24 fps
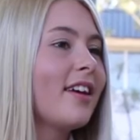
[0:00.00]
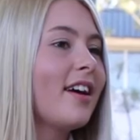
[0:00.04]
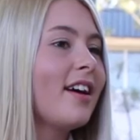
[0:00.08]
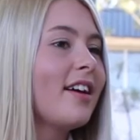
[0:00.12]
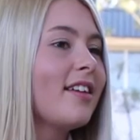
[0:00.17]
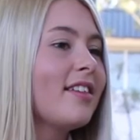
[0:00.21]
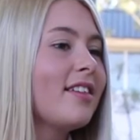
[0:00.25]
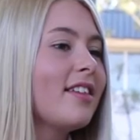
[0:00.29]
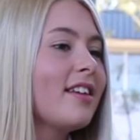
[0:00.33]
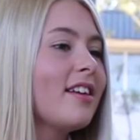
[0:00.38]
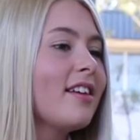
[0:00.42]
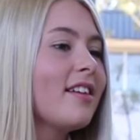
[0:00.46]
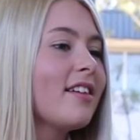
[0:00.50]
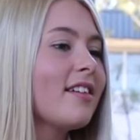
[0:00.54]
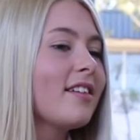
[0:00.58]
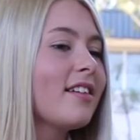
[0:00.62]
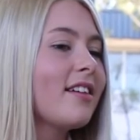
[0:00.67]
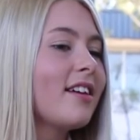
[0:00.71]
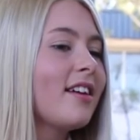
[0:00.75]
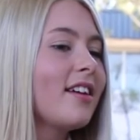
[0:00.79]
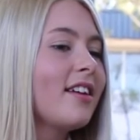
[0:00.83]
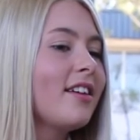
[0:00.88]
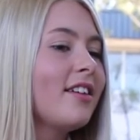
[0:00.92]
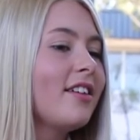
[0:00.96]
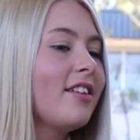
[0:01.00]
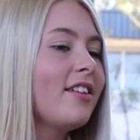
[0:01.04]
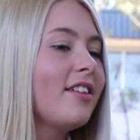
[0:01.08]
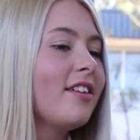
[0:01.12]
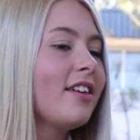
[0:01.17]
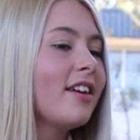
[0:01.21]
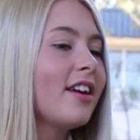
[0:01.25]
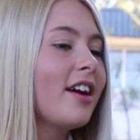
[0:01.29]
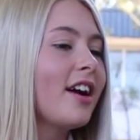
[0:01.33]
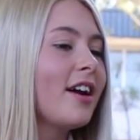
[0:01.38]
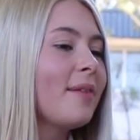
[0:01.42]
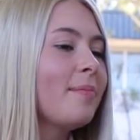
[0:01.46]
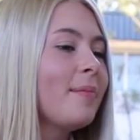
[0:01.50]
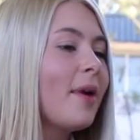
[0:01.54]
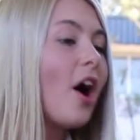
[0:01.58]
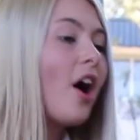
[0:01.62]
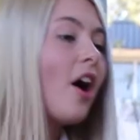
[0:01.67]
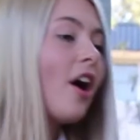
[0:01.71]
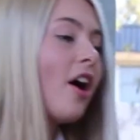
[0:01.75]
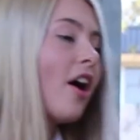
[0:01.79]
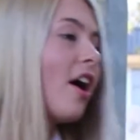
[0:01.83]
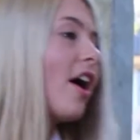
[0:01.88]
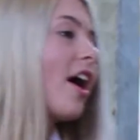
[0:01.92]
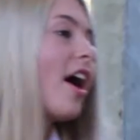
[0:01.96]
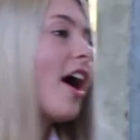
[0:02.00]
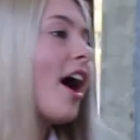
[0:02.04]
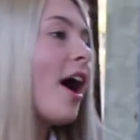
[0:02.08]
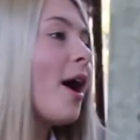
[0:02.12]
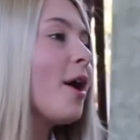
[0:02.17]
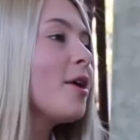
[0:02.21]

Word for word: I think, I don't know, I'm, oh,